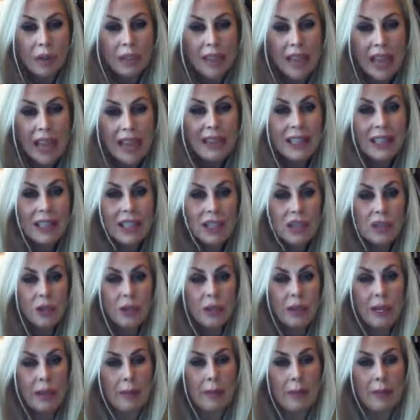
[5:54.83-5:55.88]
With any
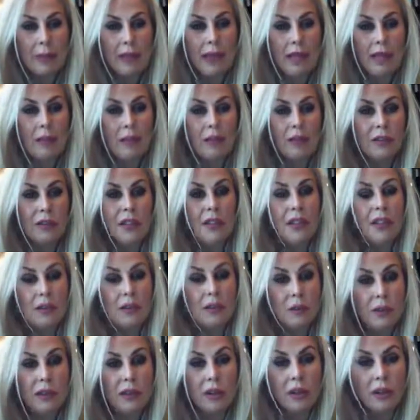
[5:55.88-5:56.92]
digital campaign, for
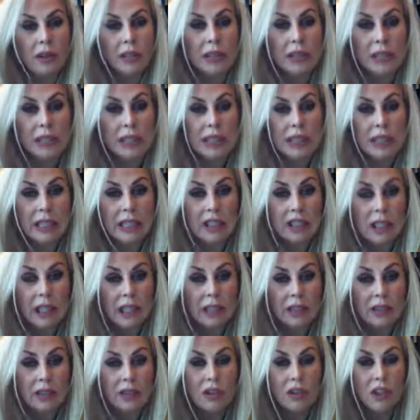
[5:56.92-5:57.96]
instance, with our 30-day
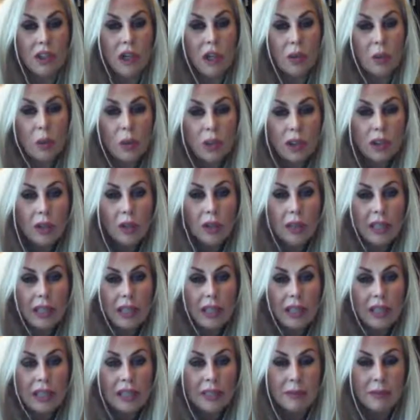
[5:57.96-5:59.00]
challenge, we're
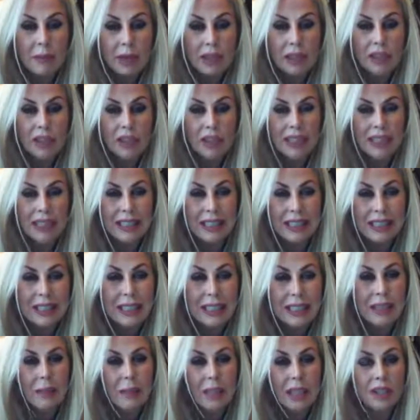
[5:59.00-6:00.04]
looking at these metrics, these
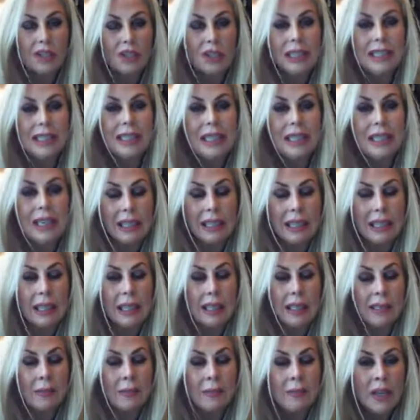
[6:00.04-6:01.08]
key metrics
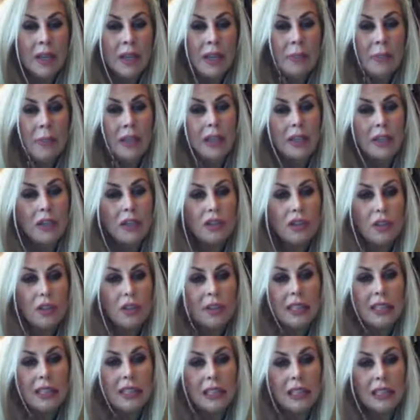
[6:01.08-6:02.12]
daily, because
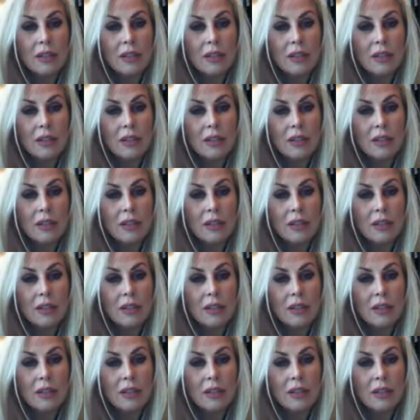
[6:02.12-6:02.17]
you can